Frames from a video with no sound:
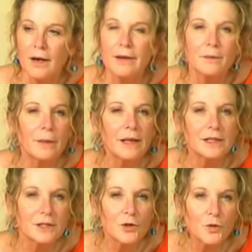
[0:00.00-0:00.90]
I had
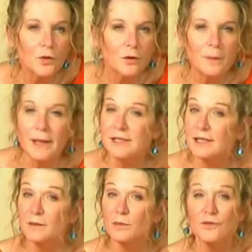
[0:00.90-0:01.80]
painted an oil painting,
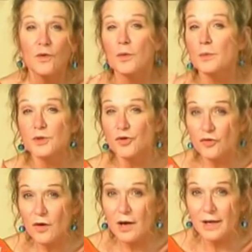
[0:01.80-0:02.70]
and before it was
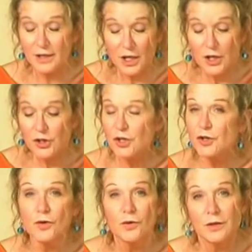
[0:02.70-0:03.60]
dry, she
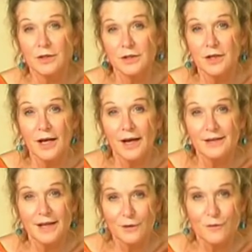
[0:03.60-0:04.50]
took it and
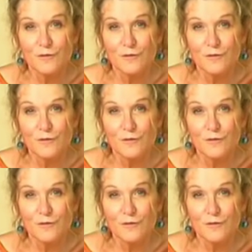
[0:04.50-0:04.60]
had it